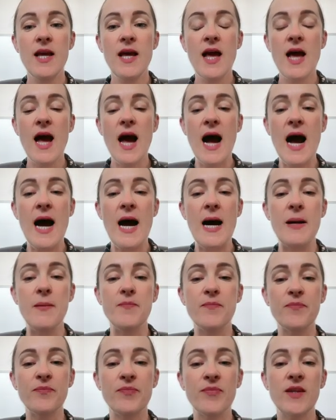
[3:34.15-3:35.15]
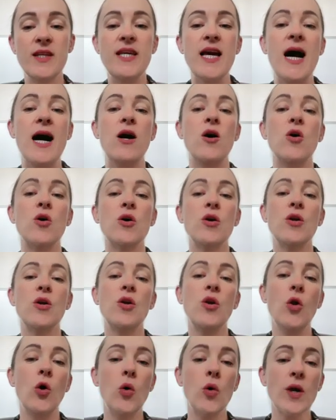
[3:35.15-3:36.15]
Or
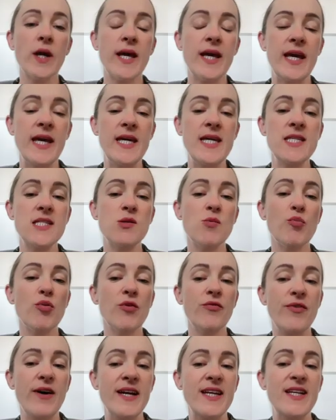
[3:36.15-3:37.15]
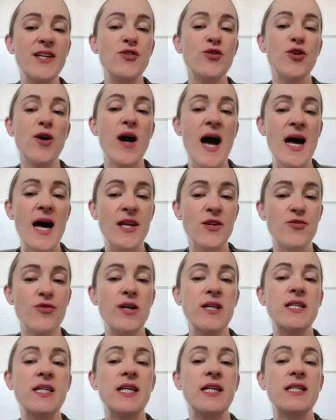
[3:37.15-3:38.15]
lowercase, provided your
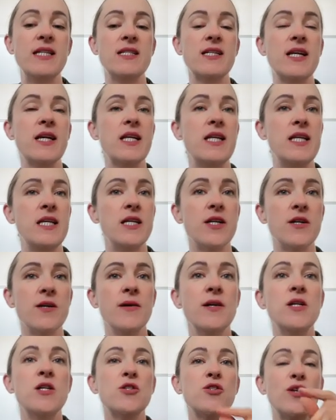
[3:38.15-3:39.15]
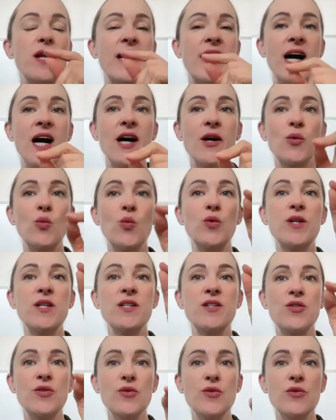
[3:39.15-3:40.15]
handwriting is clear. So like I wouldn't
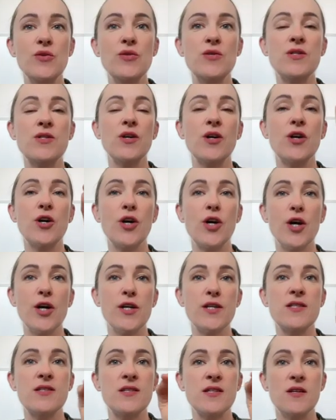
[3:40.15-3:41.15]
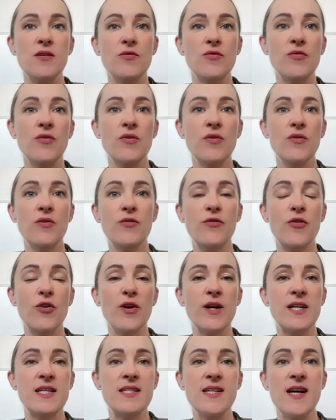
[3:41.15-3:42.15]
use cursive, for
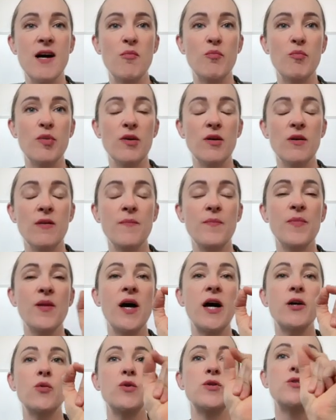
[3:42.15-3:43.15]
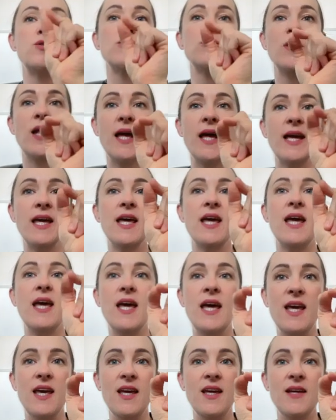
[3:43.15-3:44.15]
example. I would do like
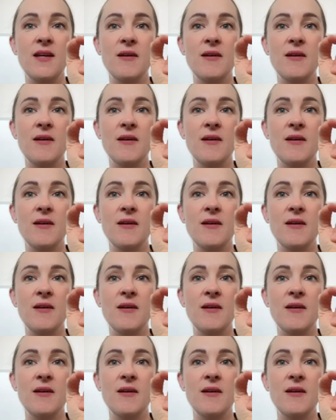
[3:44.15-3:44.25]
A,